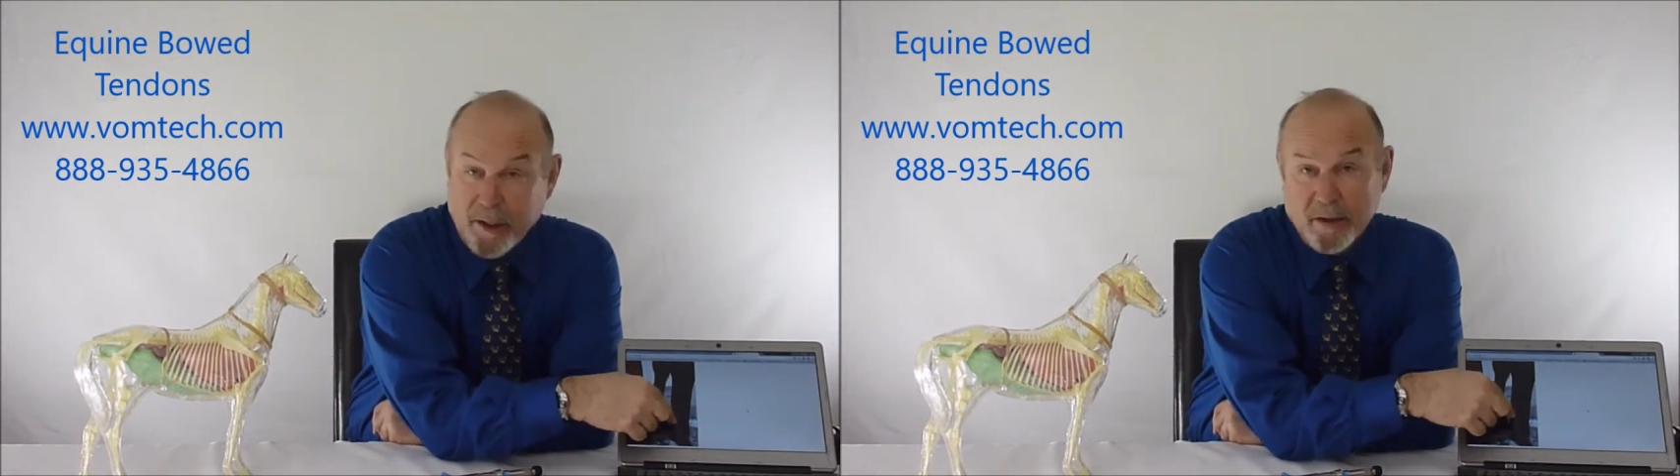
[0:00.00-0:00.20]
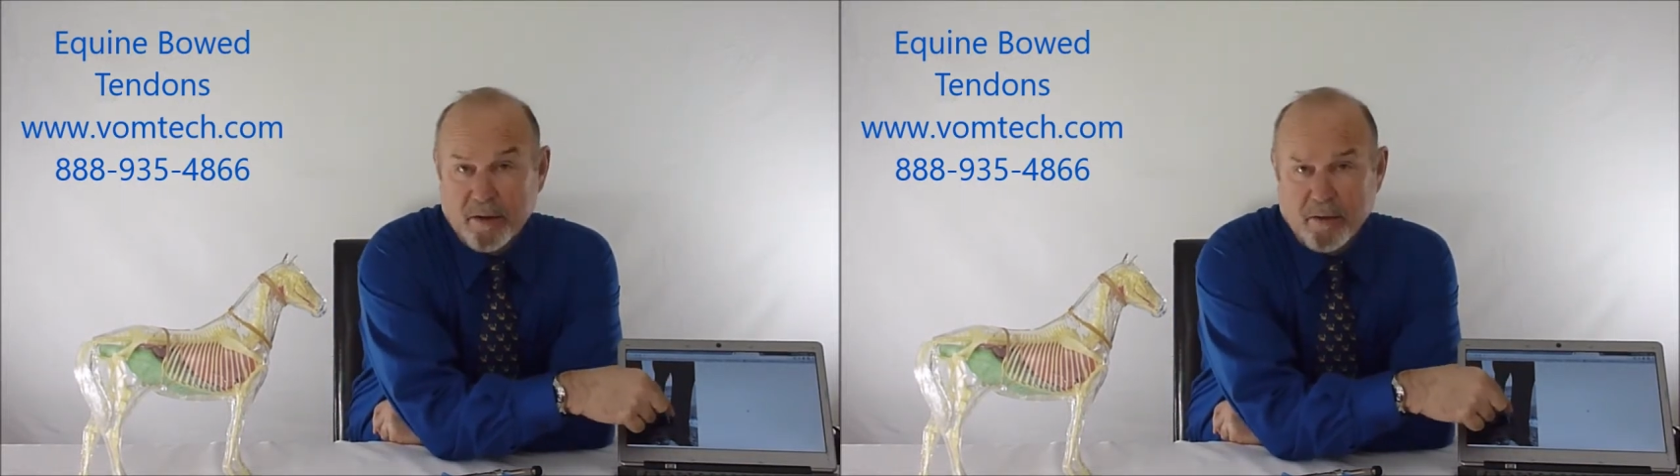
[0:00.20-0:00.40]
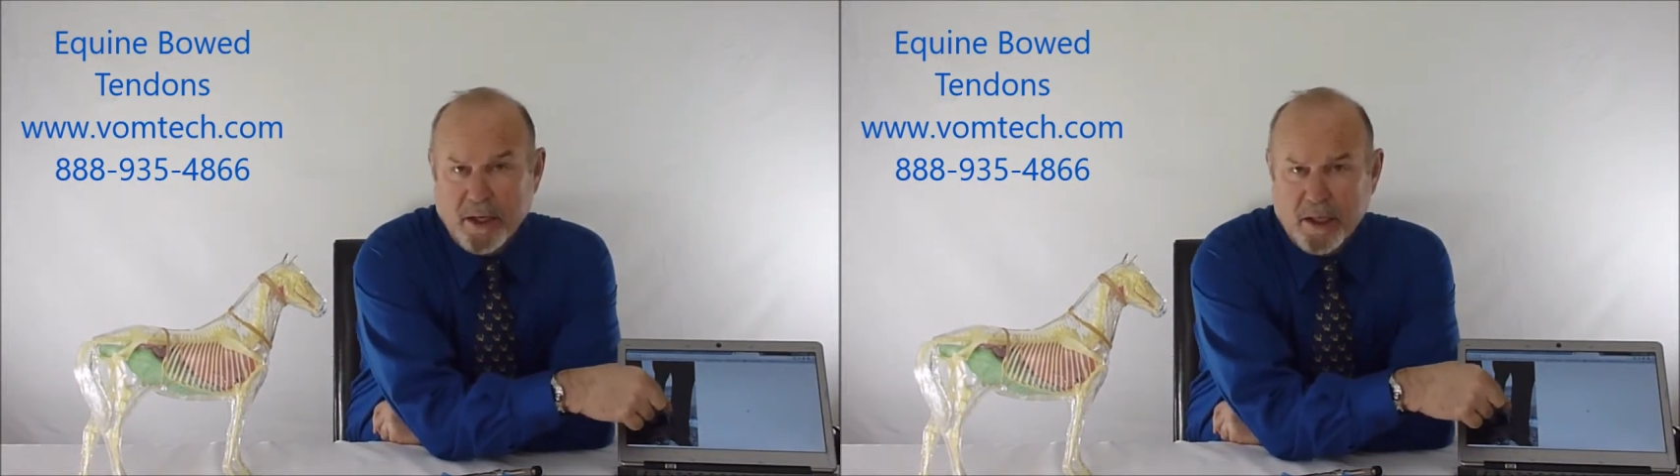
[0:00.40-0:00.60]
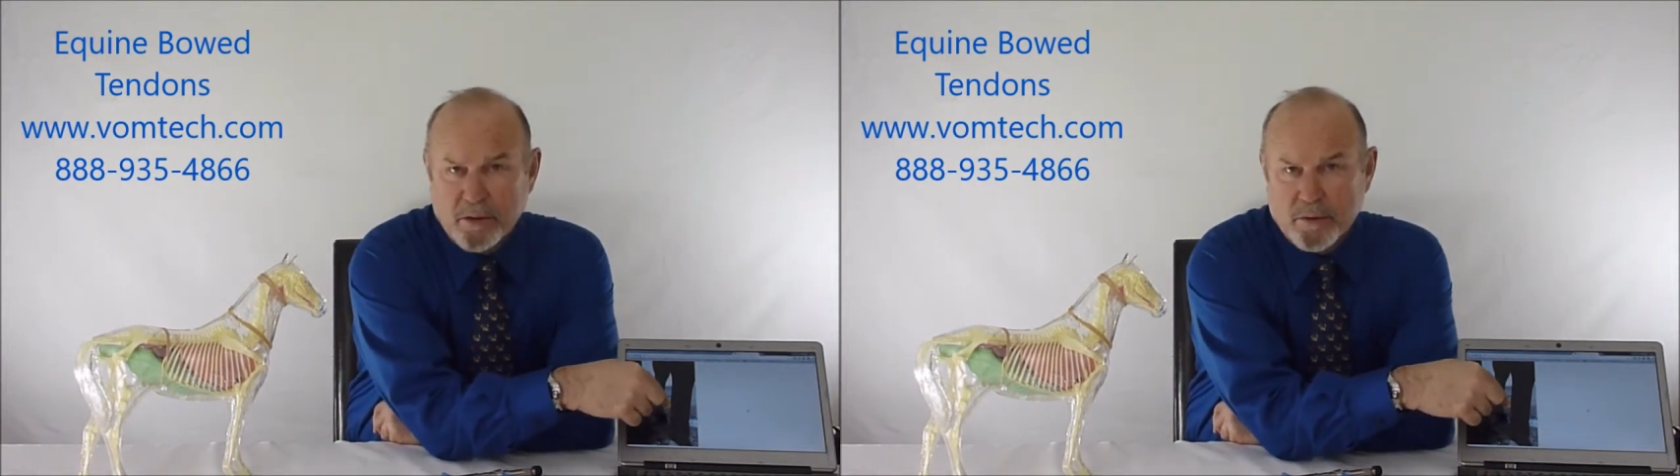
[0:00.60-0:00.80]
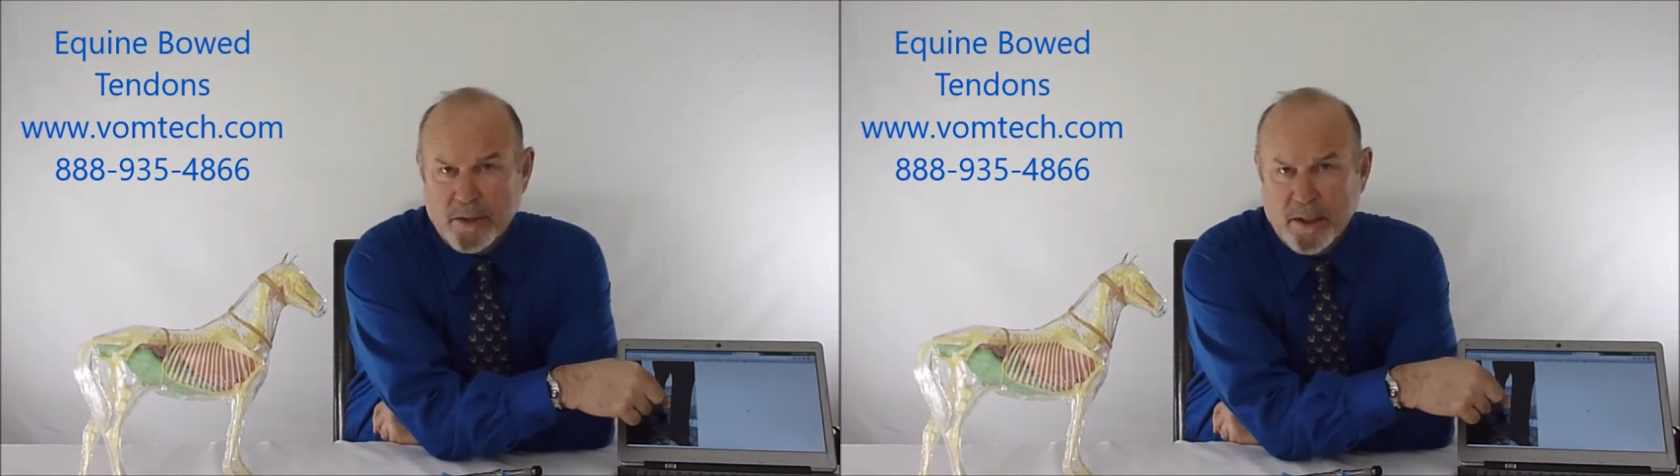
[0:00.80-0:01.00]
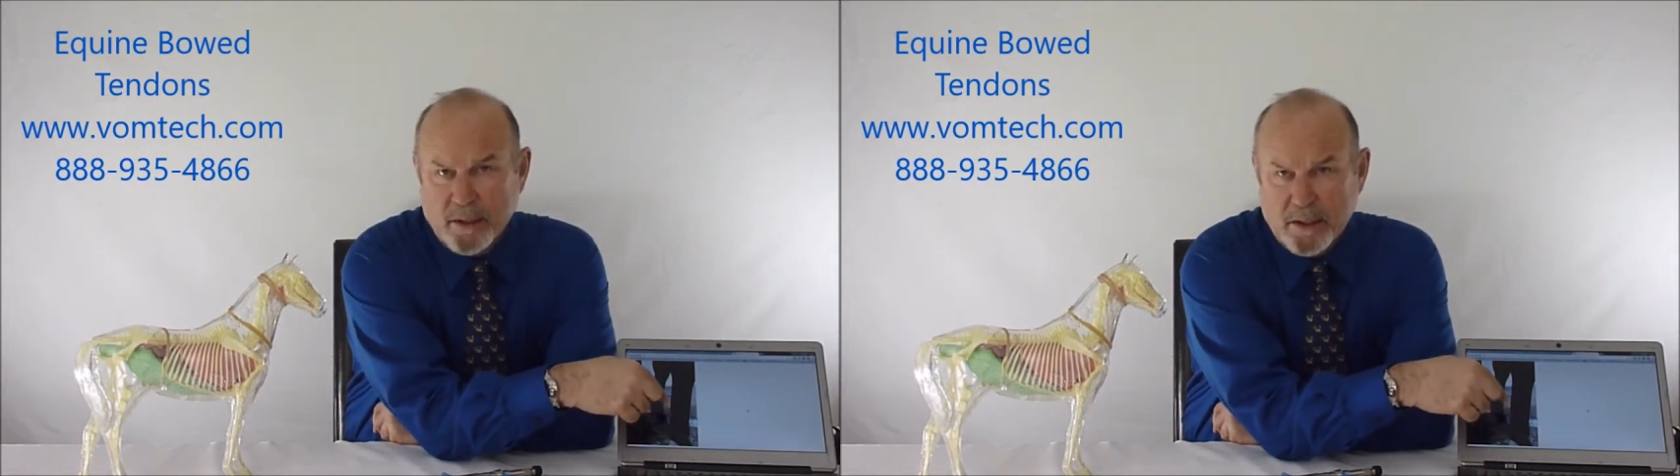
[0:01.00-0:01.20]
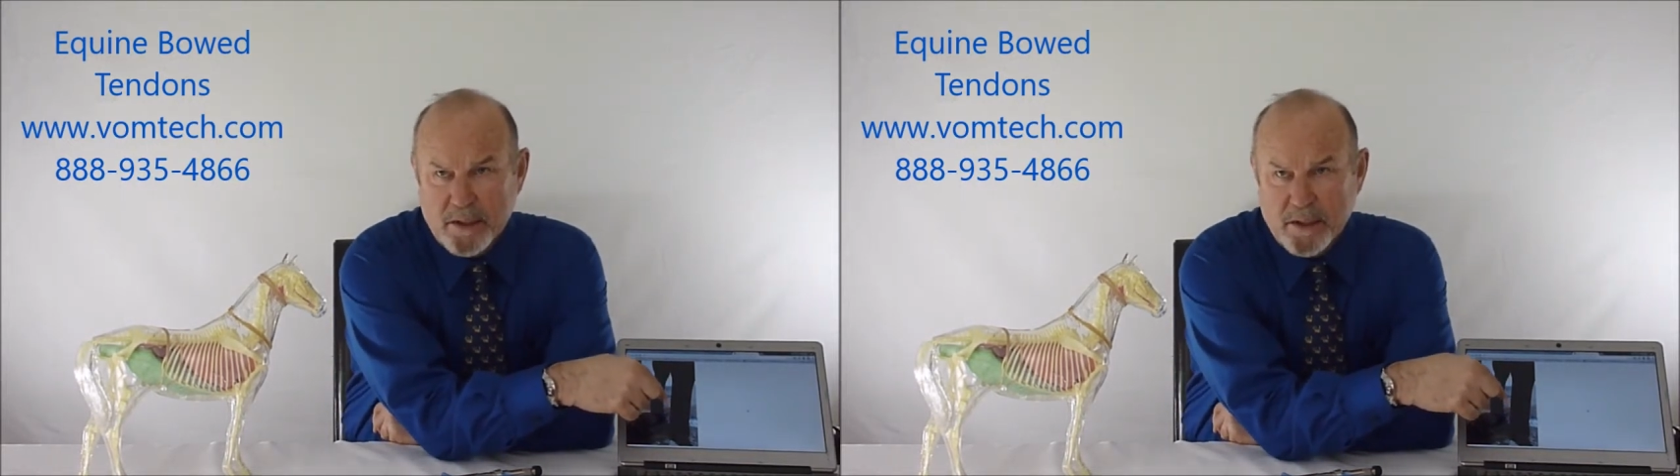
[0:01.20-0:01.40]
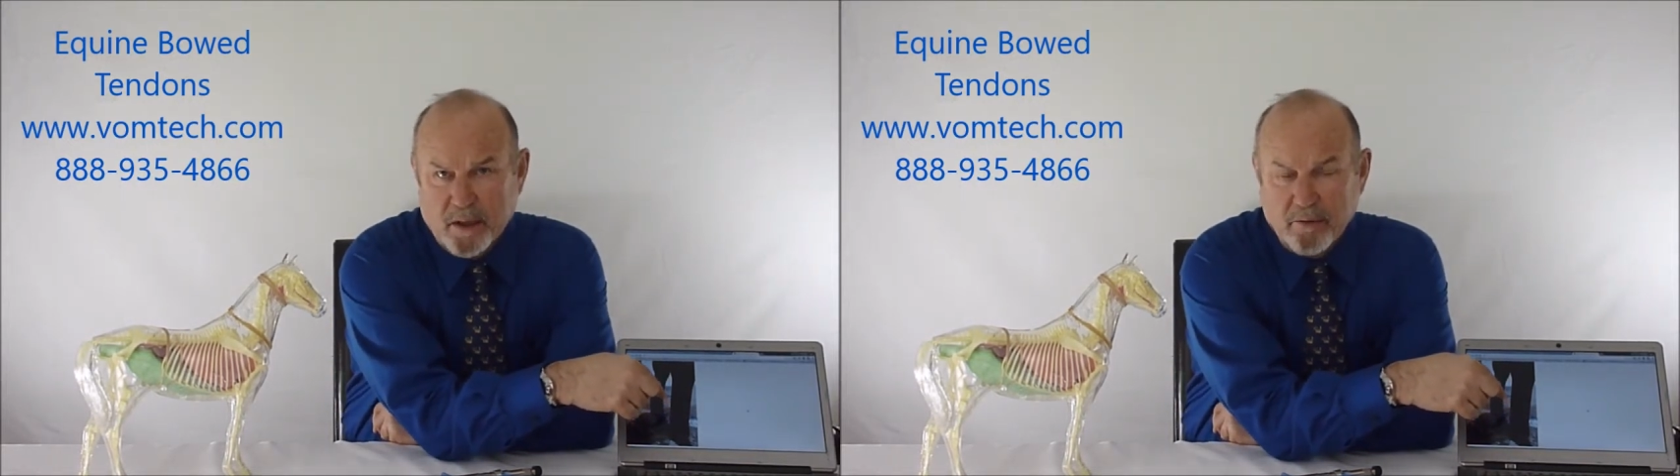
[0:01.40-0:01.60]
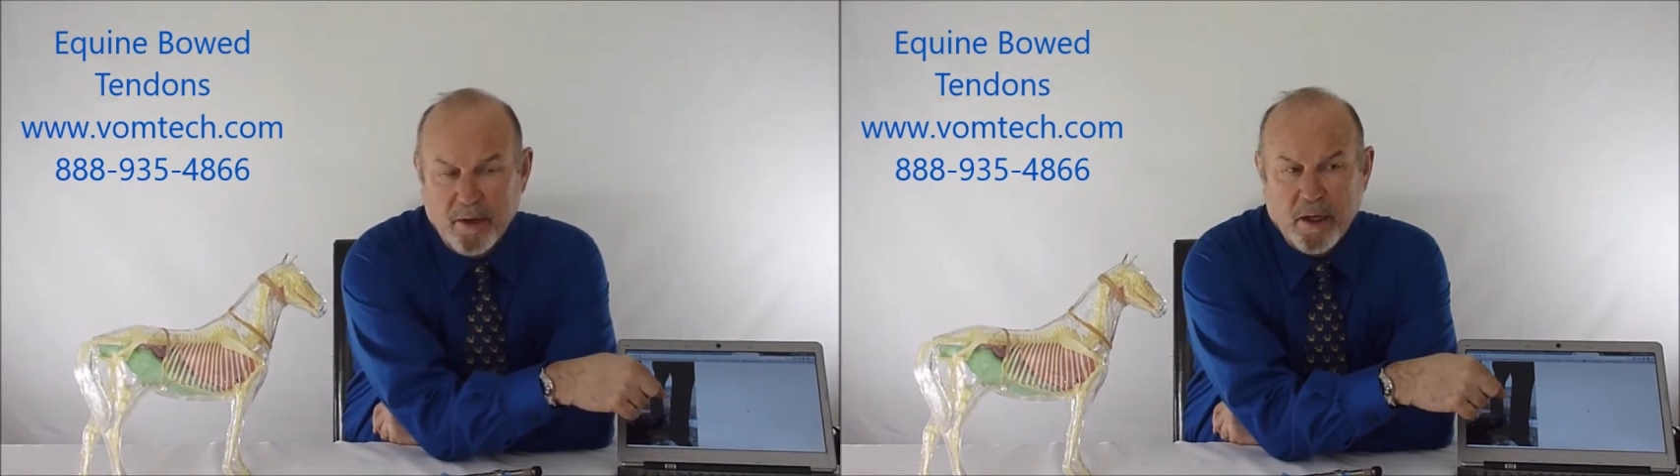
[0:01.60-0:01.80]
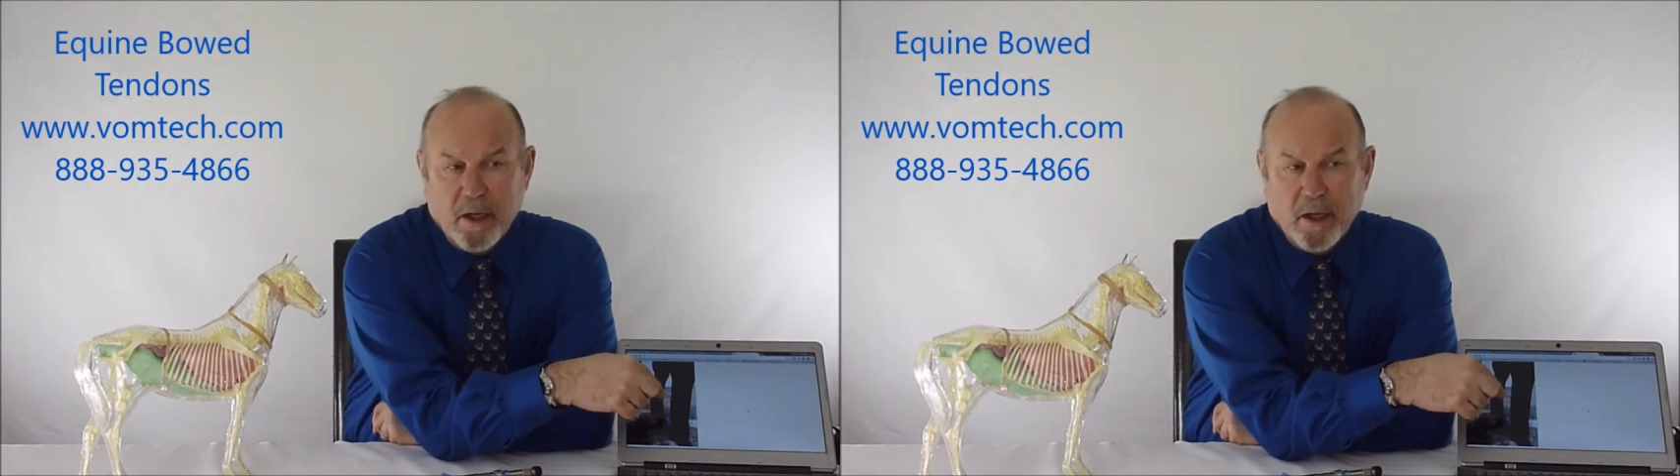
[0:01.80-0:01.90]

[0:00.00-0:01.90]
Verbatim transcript: length of the actual tendon itself.